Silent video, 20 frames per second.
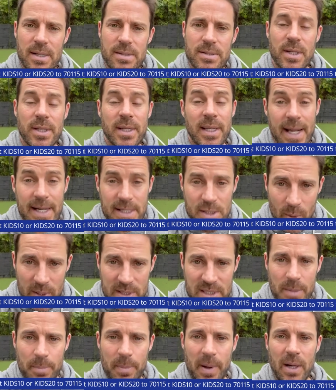To donate
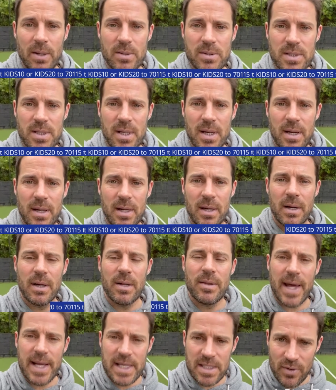£20.
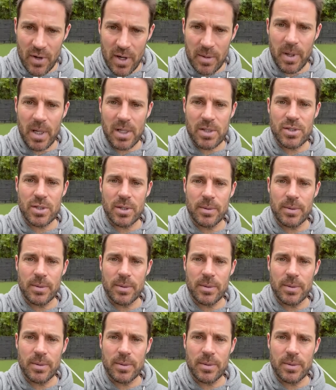Thanks very much.